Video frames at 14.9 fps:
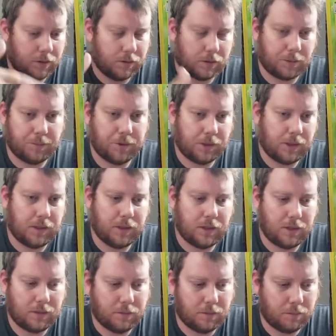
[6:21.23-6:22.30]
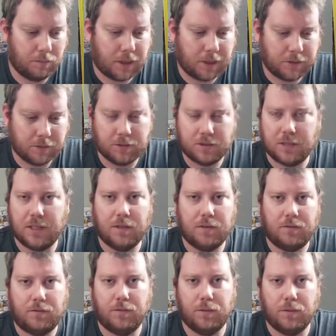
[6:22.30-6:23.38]
completing a binder
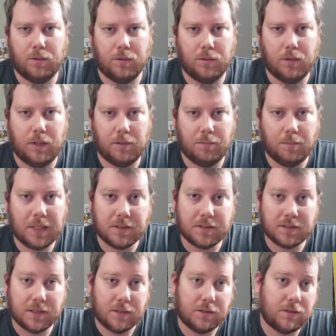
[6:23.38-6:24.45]
set for base set.